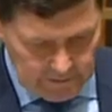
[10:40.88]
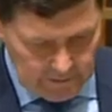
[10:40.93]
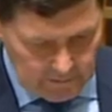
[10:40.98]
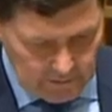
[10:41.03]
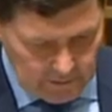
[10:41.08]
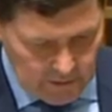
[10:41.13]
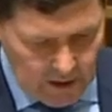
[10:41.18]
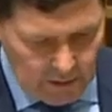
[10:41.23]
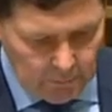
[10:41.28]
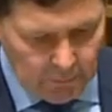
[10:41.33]

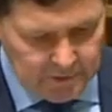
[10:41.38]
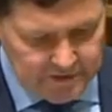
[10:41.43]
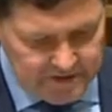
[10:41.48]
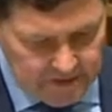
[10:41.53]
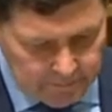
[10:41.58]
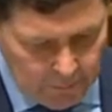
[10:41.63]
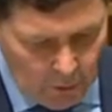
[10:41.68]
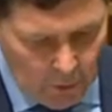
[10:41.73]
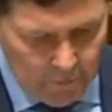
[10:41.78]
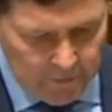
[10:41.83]
that I will
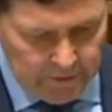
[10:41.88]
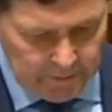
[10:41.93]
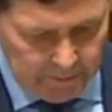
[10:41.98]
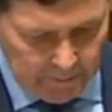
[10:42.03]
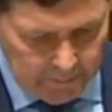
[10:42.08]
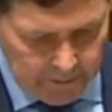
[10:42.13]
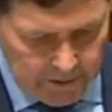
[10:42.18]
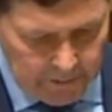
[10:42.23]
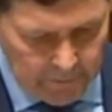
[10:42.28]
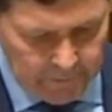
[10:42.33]
support the
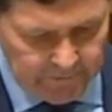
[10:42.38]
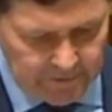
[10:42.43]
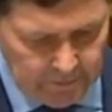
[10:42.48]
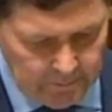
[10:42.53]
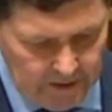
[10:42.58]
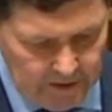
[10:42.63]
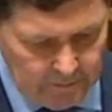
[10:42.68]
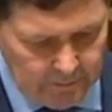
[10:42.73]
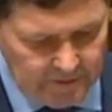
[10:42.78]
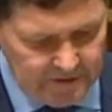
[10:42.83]
proposed
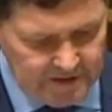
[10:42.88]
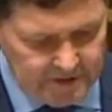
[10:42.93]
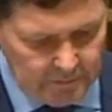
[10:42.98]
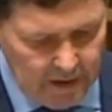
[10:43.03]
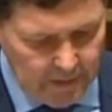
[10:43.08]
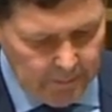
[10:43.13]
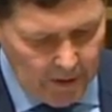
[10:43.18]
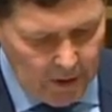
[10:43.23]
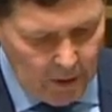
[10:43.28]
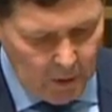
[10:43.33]
amendments to
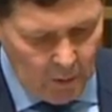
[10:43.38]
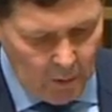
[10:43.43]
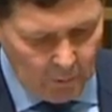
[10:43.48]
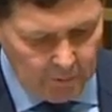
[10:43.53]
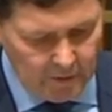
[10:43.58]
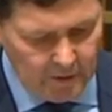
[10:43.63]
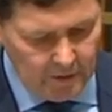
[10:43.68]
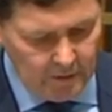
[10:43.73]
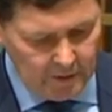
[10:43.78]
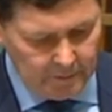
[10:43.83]
uphold
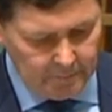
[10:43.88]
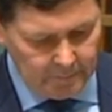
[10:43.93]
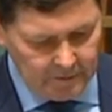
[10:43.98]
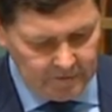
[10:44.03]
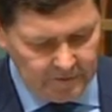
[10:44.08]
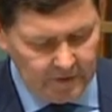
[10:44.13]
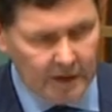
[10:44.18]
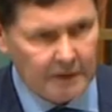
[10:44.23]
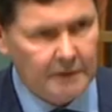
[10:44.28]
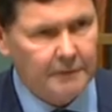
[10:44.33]
and
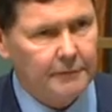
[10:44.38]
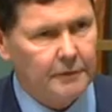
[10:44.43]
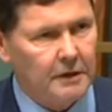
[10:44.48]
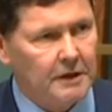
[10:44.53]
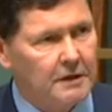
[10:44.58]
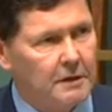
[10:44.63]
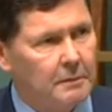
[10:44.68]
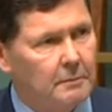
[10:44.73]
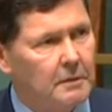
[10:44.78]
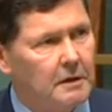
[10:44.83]
protect
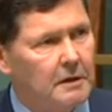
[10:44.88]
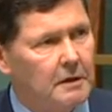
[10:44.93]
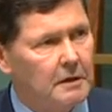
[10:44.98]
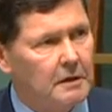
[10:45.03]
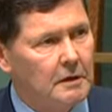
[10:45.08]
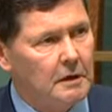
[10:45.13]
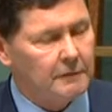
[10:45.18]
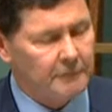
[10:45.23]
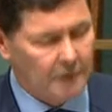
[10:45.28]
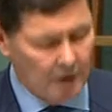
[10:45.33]
freedom of